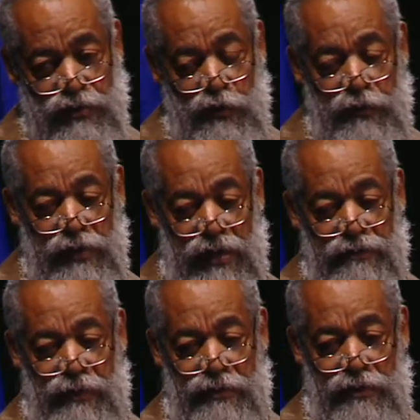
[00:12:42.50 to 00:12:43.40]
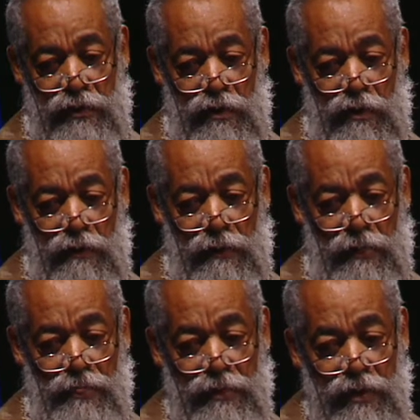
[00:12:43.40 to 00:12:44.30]
so we get better
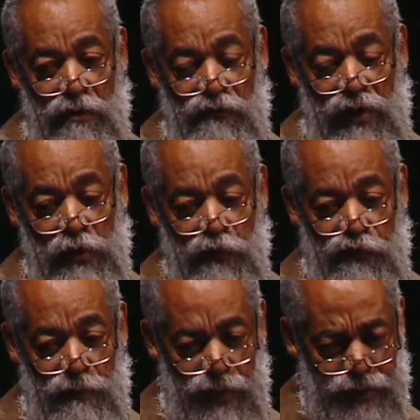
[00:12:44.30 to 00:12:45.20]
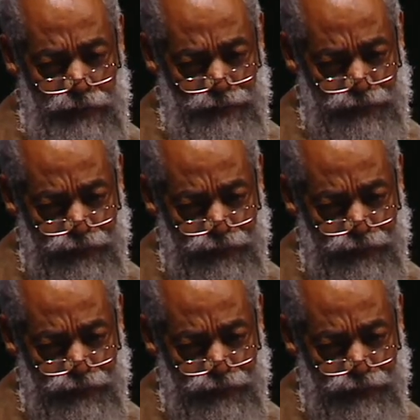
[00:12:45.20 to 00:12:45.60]
value for money.